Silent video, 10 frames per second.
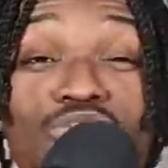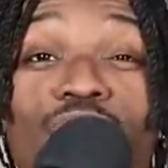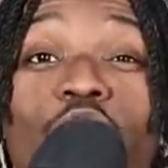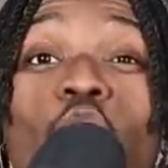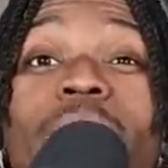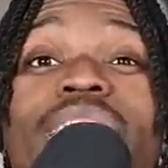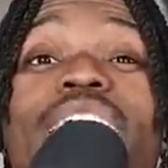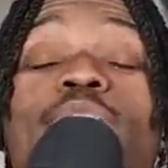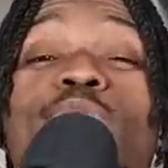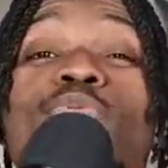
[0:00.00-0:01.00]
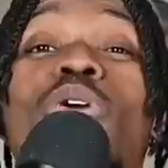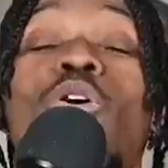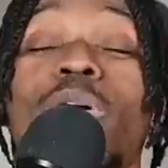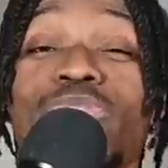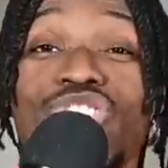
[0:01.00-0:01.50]
JaVale McGee,
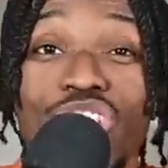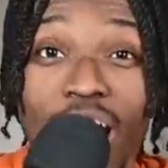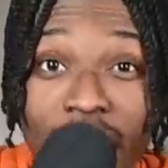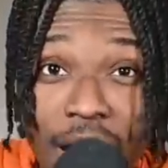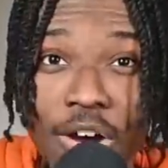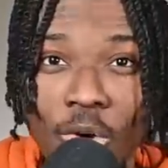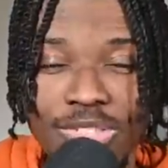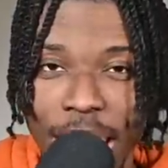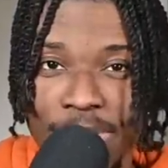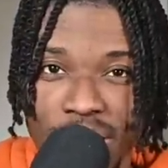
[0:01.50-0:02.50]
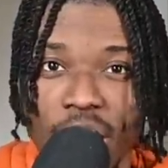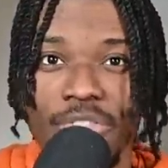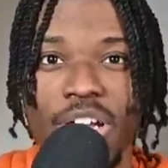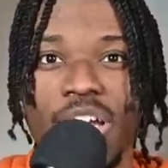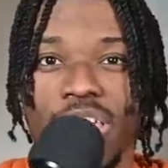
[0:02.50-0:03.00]
welcome to Chicago type stuff,
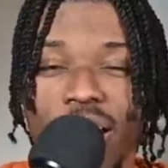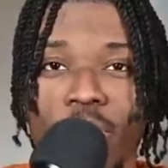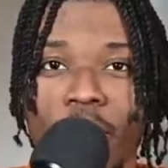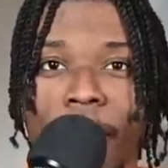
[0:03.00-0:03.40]
you know?